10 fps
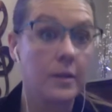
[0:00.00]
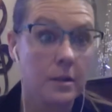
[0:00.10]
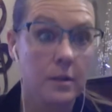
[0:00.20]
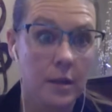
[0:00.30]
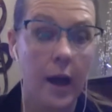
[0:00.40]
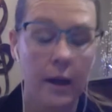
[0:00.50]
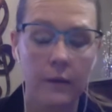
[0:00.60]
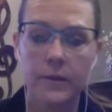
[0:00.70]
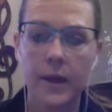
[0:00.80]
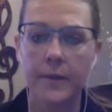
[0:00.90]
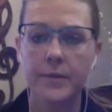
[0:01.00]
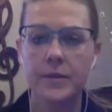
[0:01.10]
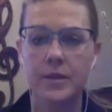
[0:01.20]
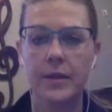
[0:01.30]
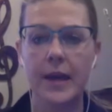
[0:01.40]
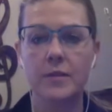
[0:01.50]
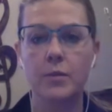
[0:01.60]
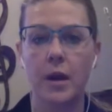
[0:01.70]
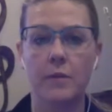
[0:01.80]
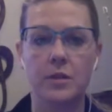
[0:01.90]
Great. Yeah. So that's
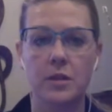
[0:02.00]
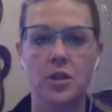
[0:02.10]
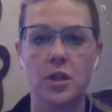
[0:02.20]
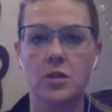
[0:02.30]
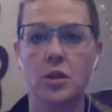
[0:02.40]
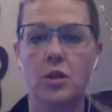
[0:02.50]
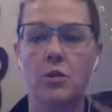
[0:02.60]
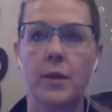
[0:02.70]
where I would suggest you go.